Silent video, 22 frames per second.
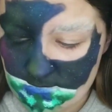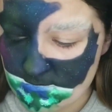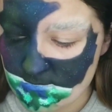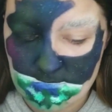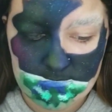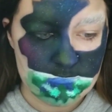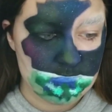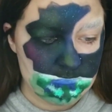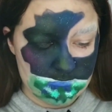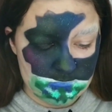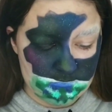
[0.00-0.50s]

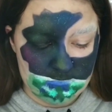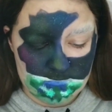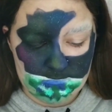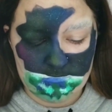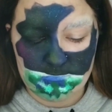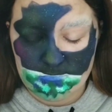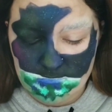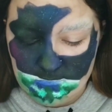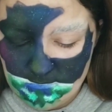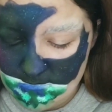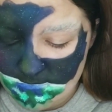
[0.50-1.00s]
lucky
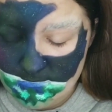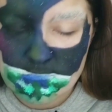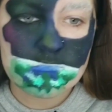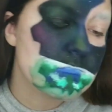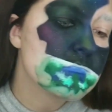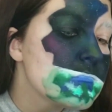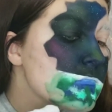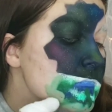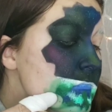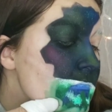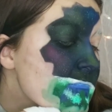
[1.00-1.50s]
that none of the
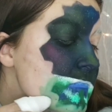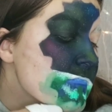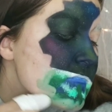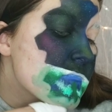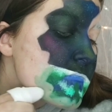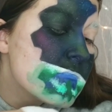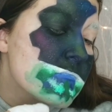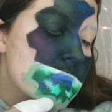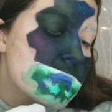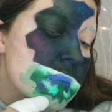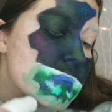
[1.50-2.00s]
other
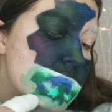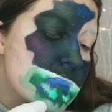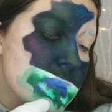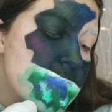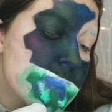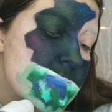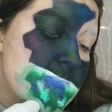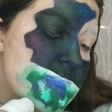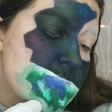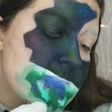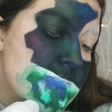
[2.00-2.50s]
cheap
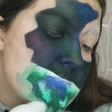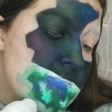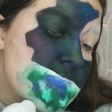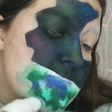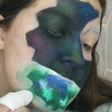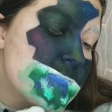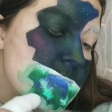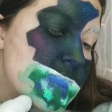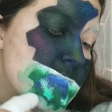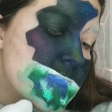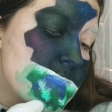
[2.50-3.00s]
colors
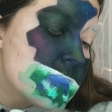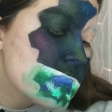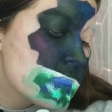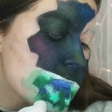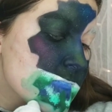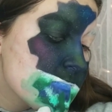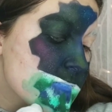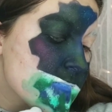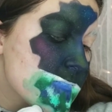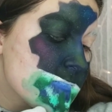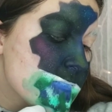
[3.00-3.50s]
have done
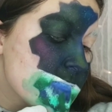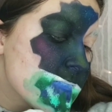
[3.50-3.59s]
it,